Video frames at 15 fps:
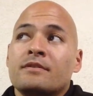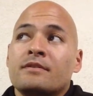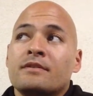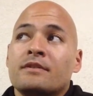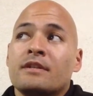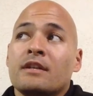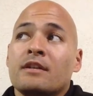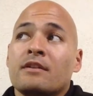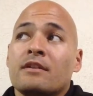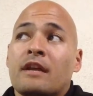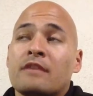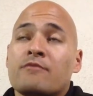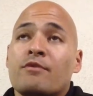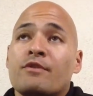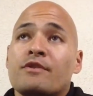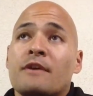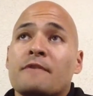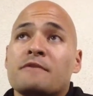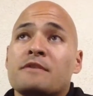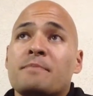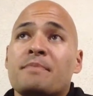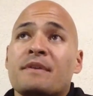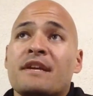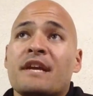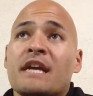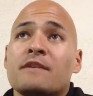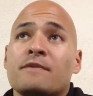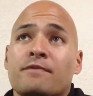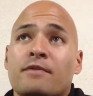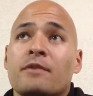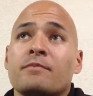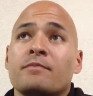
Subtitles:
And that's what UFC begins from.